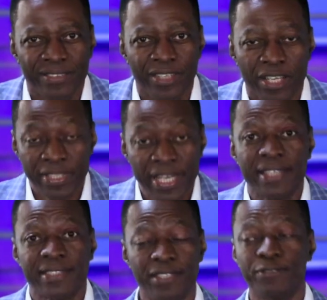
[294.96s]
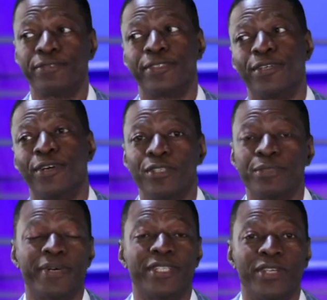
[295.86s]
You're even asking for a
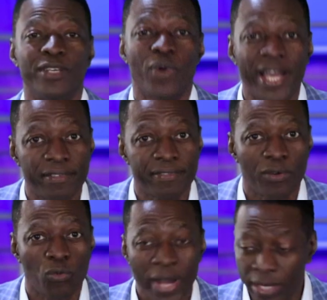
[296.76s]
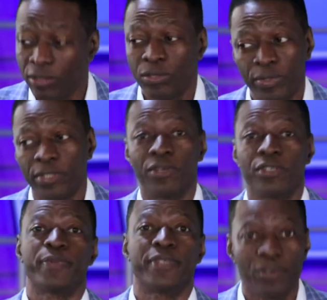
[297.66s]
husband or a wife. Why do you want the
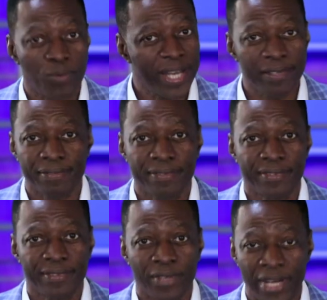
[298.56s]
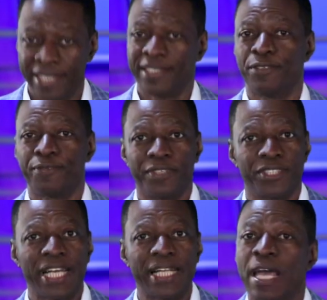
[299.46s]
husband or wife? You're asking for a
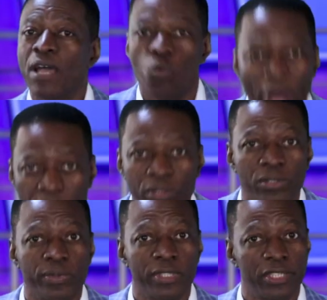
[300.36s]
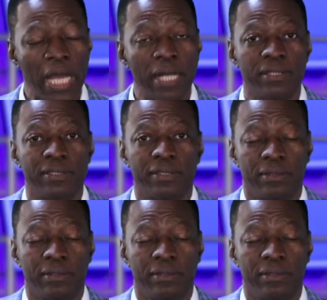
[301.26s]
child. Why do you want a child?